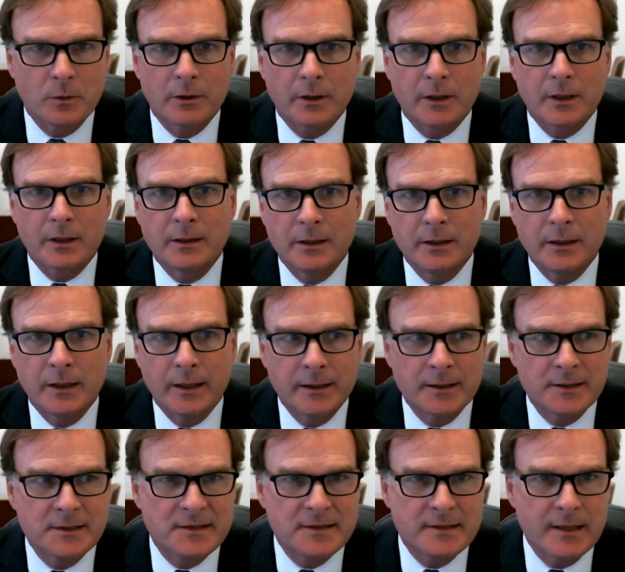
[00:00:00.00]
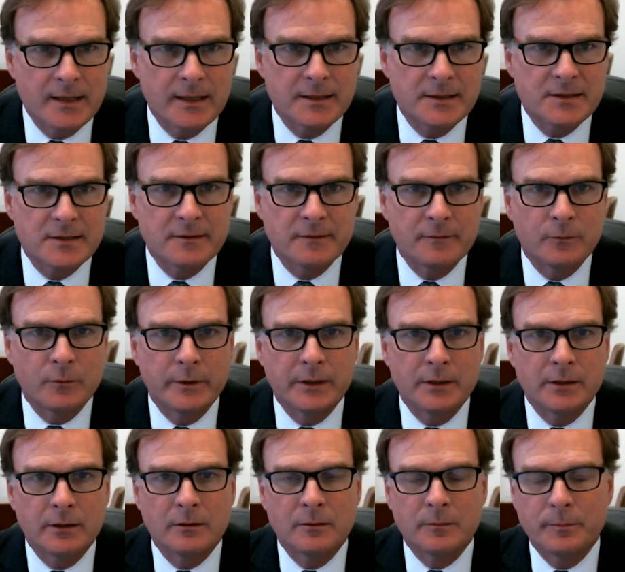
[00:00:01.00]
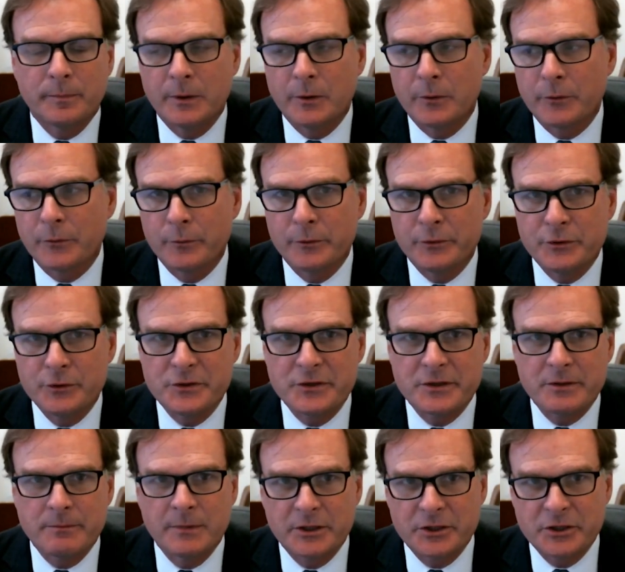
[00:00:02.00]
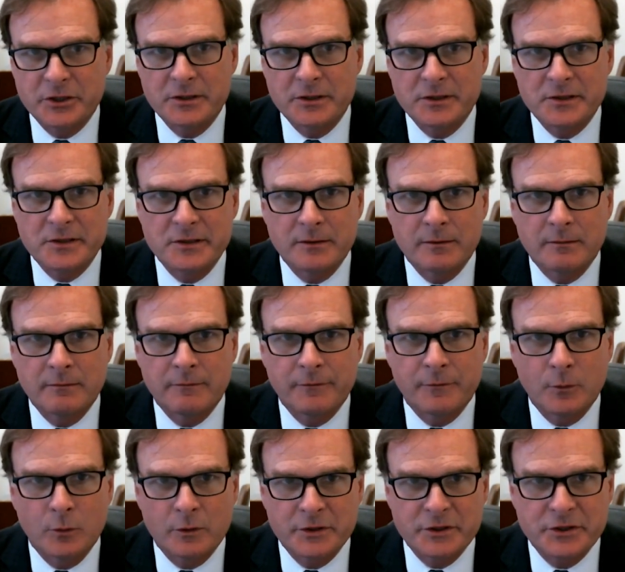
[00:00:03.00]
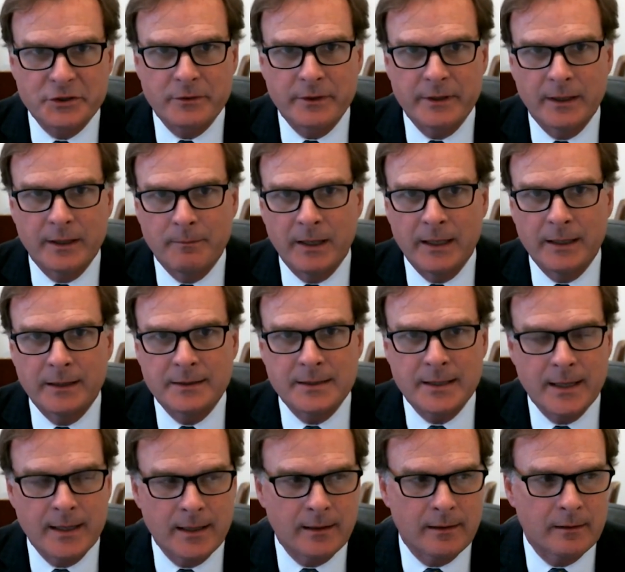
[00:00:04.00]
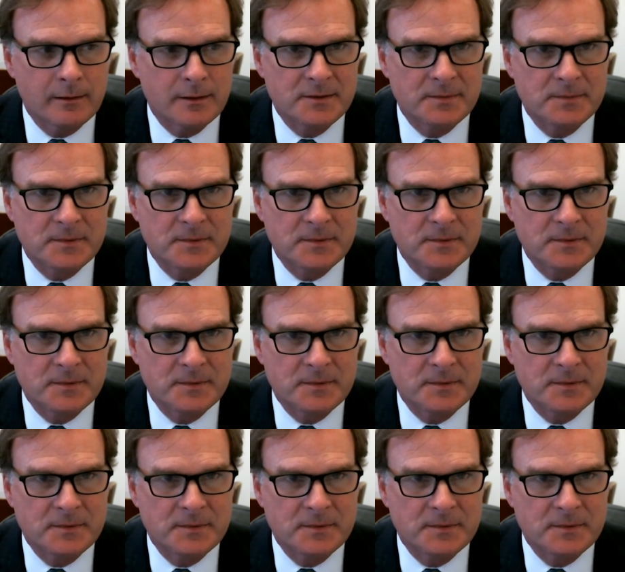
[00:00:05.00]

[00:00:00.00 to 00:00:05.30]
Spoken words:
work in the United States if we don't both reduce emissions in forestry and maintain the